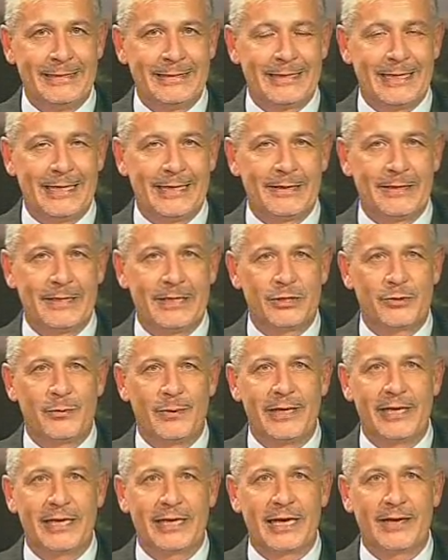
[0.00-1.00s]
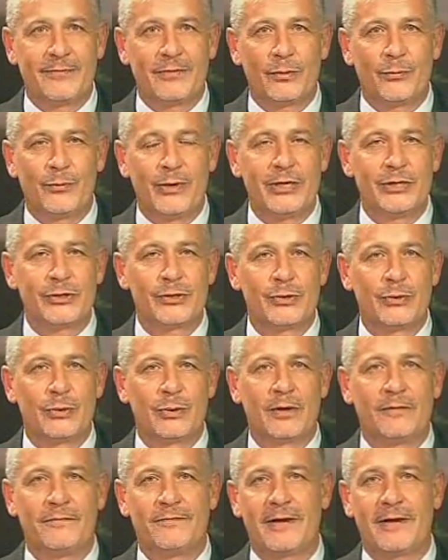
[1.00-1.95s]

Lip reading: at the 2011 Regional